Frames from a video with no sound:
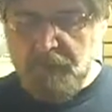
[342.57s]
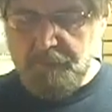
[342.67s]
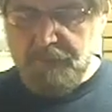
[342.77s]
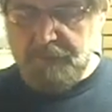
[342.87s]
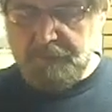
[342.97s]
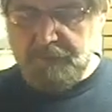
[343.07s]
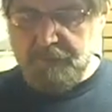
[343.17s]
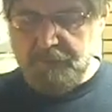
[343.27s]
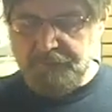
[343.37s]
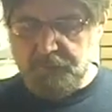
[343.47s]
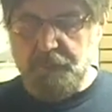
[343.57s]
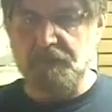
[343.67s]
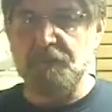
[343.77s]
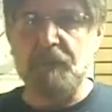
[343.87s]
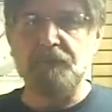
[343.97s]
But for doing
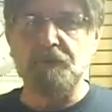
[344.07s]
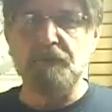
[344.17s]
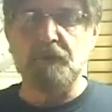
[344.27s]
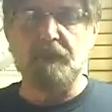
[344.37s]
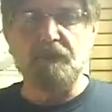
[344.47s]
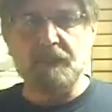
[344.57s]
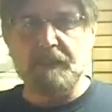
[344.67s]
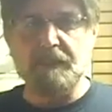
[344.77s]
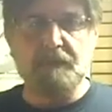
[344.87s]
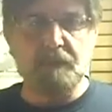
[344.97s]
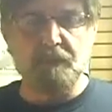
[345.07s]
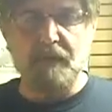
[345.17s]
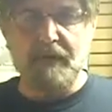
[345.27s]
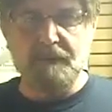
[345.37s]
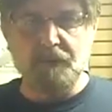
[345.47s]
special recordings like I did with
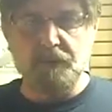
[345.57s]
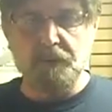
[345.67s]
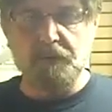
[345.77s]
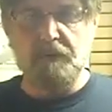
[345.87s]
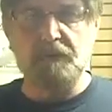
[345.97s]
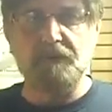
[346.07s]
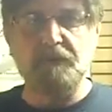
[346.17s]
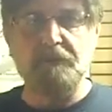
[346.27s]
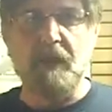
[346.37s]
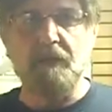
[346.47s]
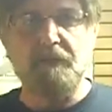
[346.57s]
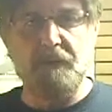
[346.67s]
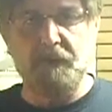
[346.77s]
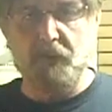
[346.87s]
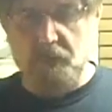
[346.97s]
Brandon Curry's The Fox
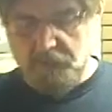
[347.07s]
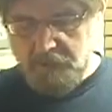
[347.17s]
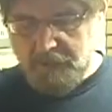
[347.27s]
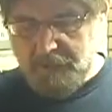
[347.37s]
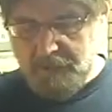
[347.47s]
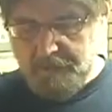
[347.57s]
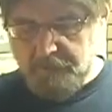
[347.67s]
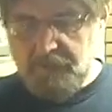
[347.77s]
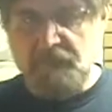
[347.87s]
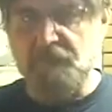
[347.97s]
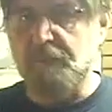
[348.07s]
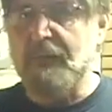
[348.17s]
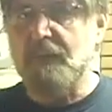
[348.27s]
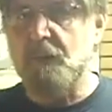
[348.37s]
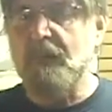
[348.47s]
and the Goat, these
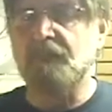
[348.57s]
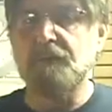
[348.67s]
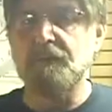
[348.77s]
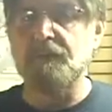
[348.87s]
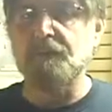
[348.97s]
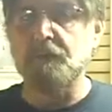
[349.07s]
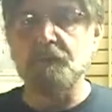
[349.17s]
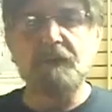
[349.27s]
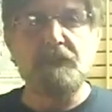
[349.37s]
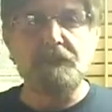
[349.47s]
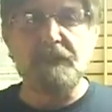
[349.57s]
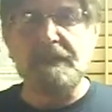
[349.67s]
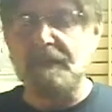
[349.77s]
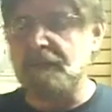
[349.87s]
black wax cylinders are really unique,